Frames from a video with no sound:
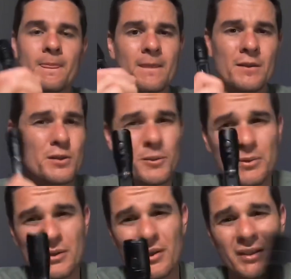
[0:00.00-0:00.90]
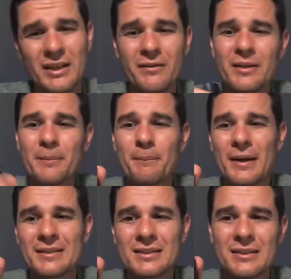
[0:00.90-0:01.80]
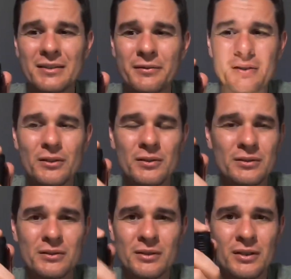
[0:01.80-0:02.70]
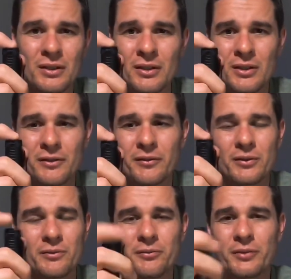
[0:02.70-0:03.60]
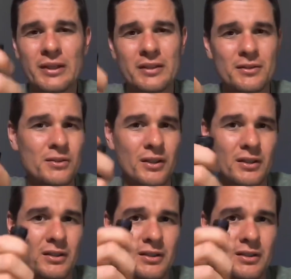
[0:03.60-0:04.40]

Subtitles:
super solid. Even the button feels freaking solid.